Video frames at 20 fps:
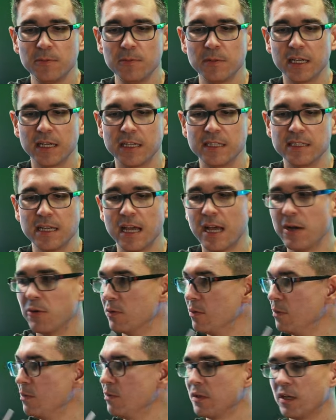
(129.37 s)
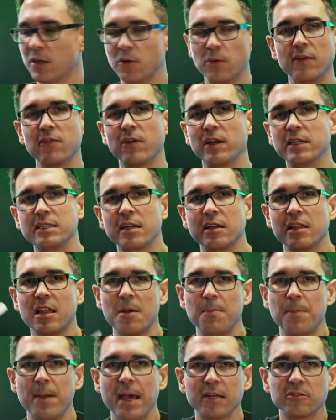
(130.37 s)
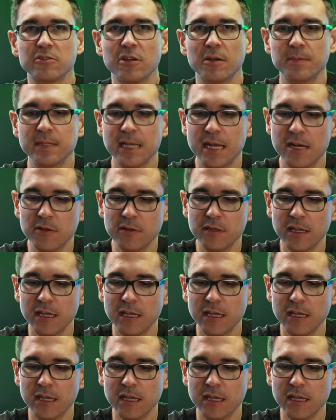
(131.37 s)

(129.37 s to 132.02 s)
because I would, you know, whenever I tear that backdrop down,